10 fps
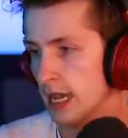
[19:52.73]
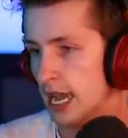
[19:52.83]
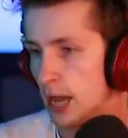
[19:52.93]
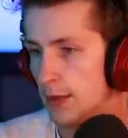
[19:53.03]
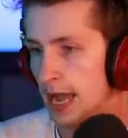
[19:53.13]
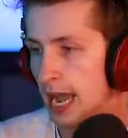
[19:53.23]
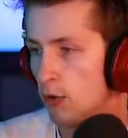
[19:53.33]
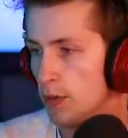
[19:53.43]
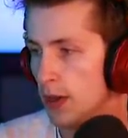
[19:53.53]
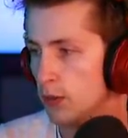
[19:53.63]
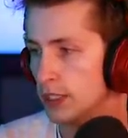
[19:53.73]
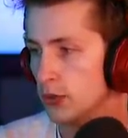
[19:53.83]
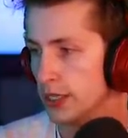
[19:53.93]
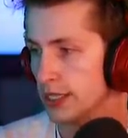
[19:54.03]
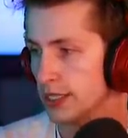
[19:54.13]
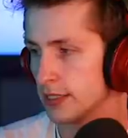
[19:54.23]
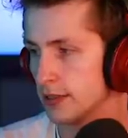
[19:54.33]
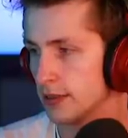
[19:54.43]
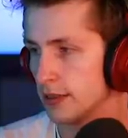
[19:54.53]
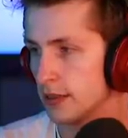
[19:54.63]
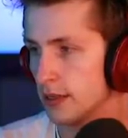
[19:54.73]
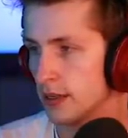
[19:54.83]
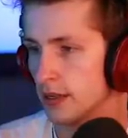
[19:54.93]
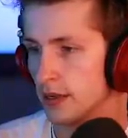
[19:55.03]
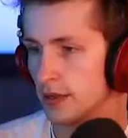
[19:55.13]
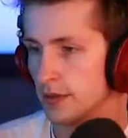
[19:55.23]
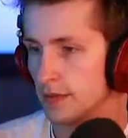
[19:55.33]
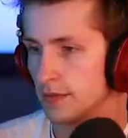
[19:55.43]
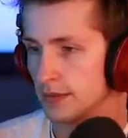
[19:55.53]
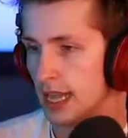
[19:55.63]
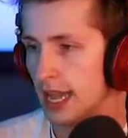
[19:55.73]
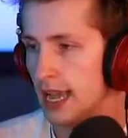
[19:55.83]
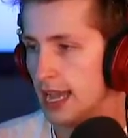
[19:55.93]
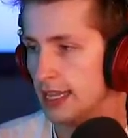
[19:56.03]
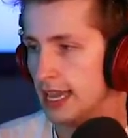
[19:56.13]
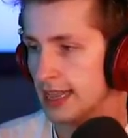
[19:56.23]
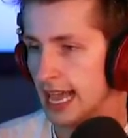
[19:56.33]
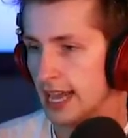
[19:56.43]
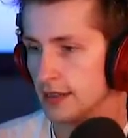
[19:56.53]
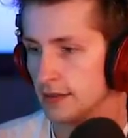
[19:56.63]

How, how about we do this? I, I like that.